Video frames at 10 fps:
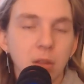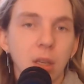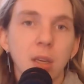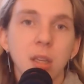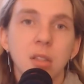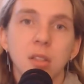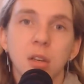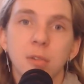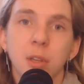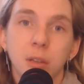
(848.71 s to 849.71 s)
need
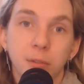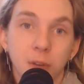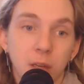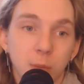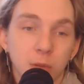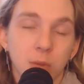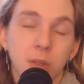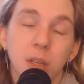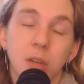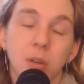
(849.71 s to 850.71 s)
stuff like Fable.
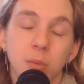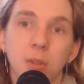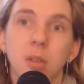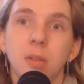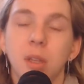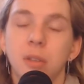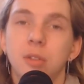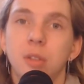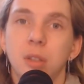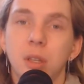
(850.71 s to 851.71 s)
When they got rid of that
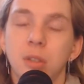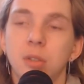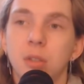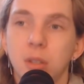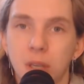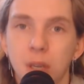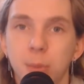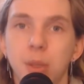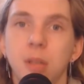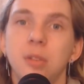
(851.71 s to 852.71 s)
shit, they should have
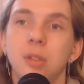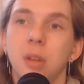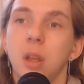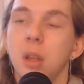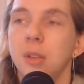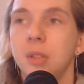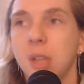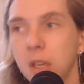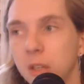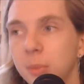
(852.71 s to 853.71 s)
kept that shit.
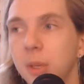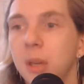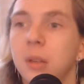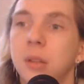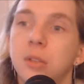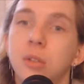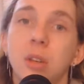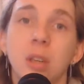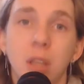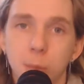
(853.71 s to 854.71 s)
Scalebound, they
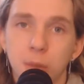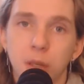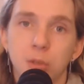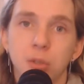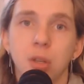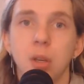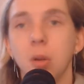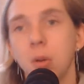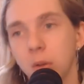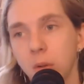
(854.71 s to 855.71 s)
should have kept that shit,
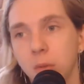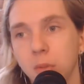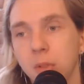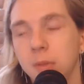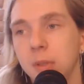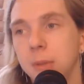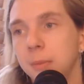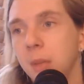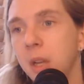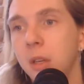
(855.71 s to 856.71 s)
not got rid of it.
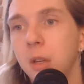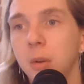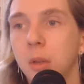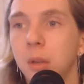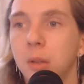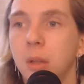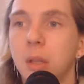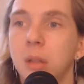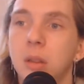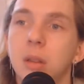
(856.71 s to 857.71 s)
I know,
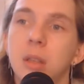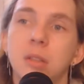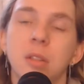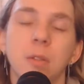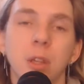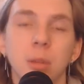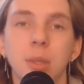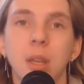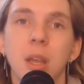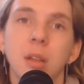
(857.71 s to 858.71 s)
like, there's
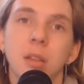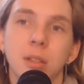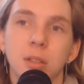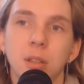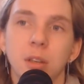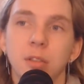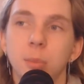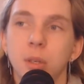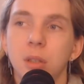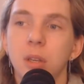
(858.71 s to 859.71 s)
development hell and stuff,
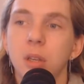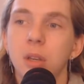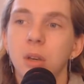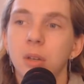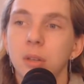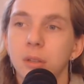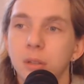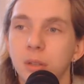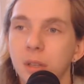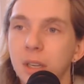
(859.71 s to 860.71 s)
but you
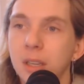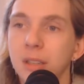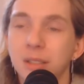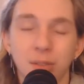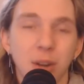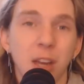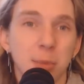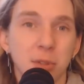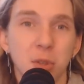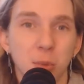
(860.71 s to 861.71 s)
need to
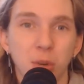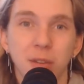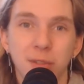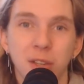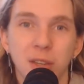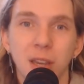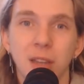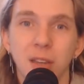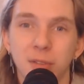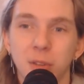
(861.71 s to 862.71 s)
grab onto whatever you
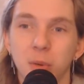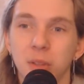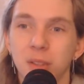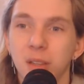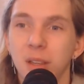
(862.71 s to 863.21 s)
can if you're in